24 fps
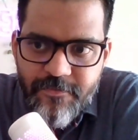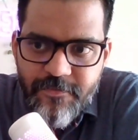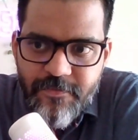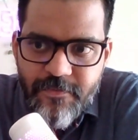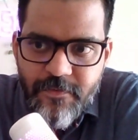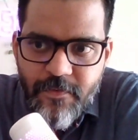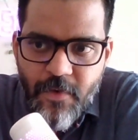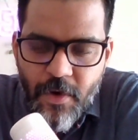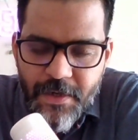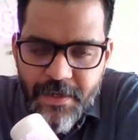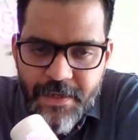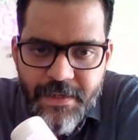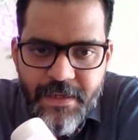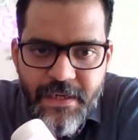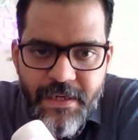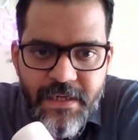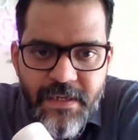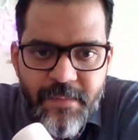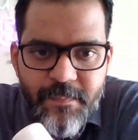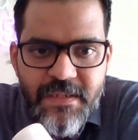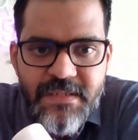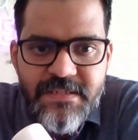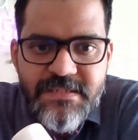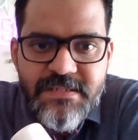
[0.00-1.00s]
of
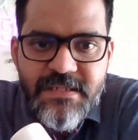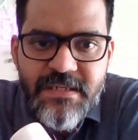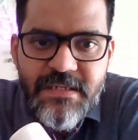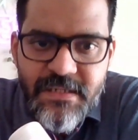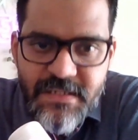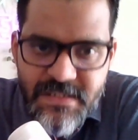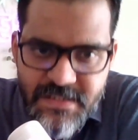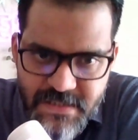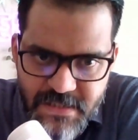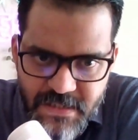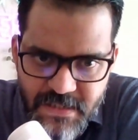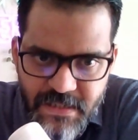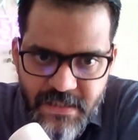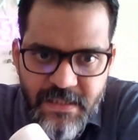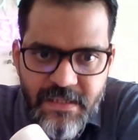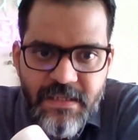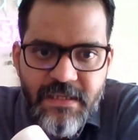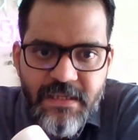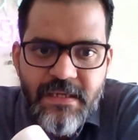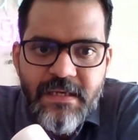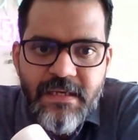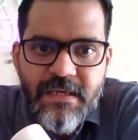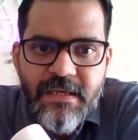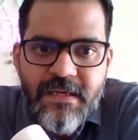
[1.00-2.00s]
alternative medicine industry
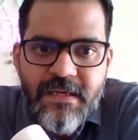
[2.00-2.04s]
